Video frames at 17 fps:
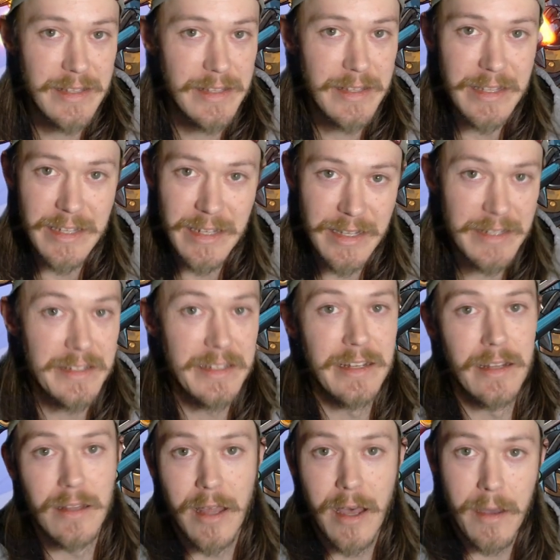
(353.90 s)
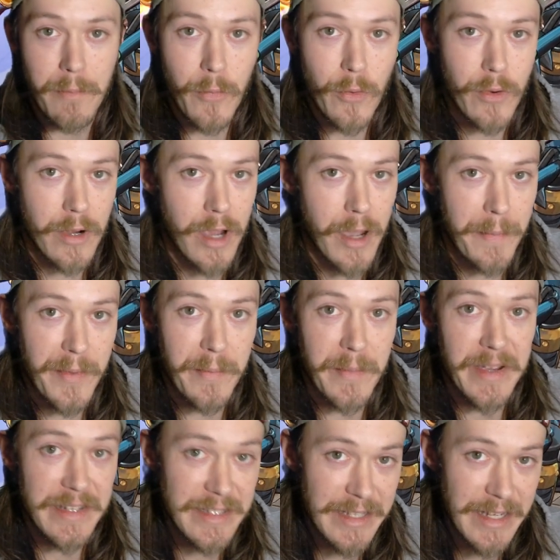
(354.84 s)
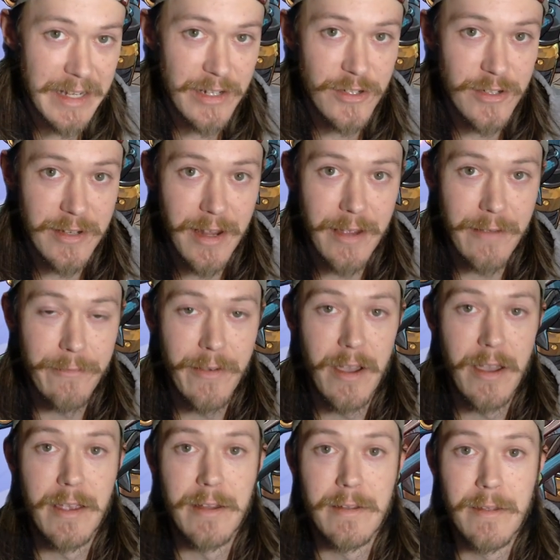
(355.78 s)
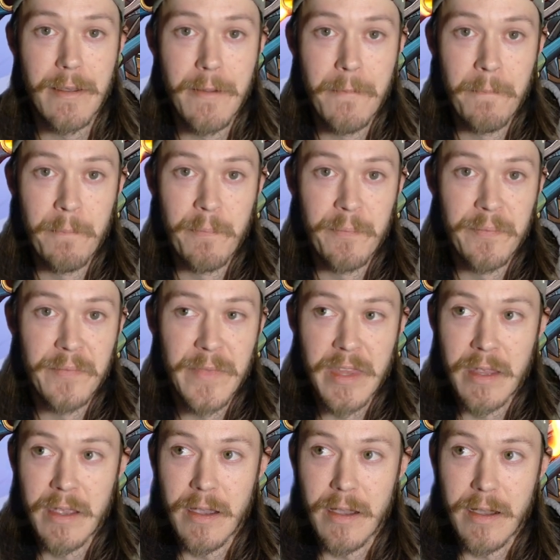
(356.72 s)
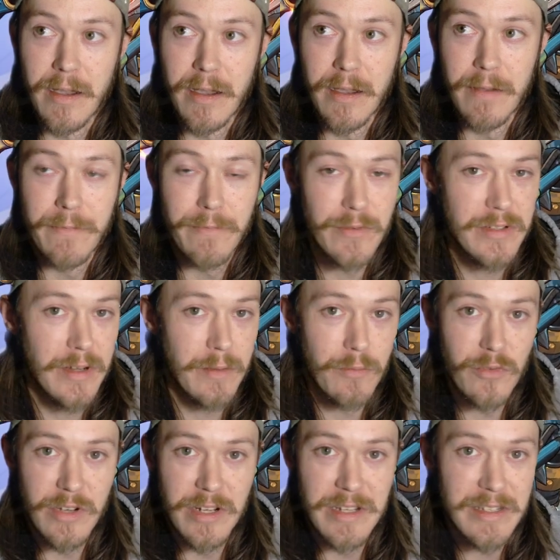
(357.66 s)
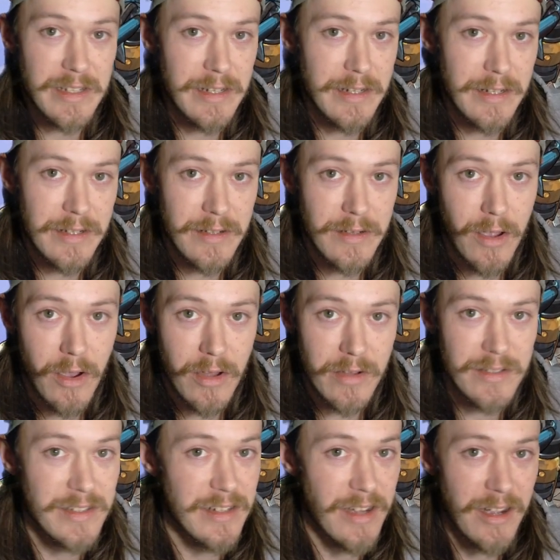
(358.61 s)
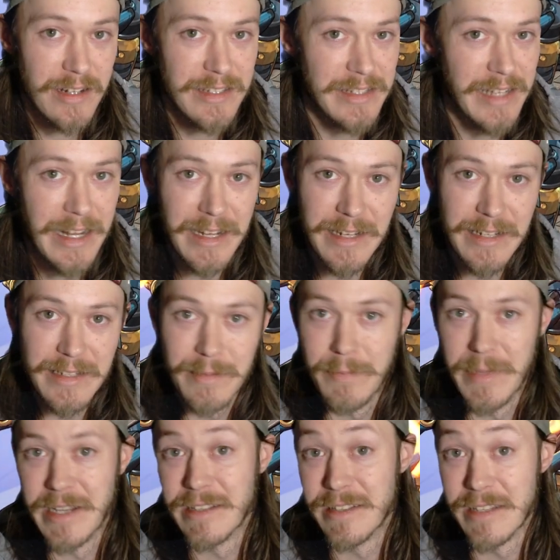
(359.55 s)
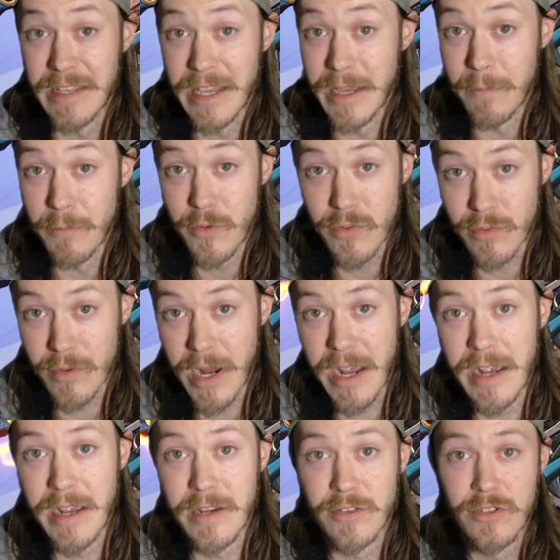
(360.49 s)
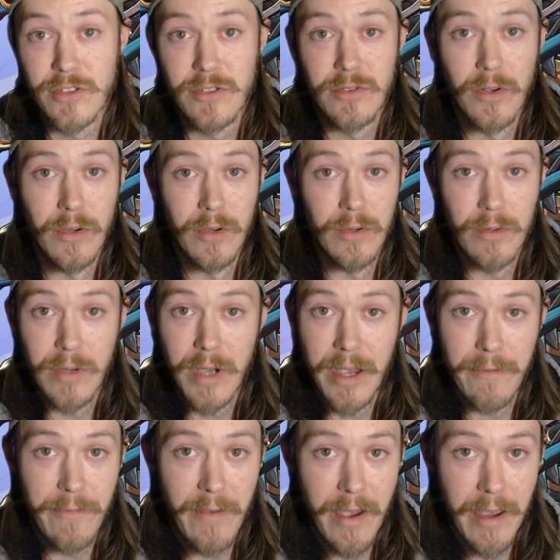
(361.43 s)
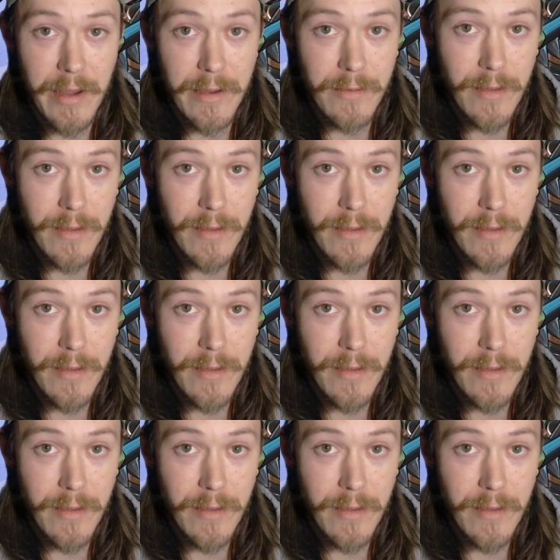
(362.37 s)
does need a lot more optimization, I find. Uh, for some reason on stock settings, it makes the game crash. So I find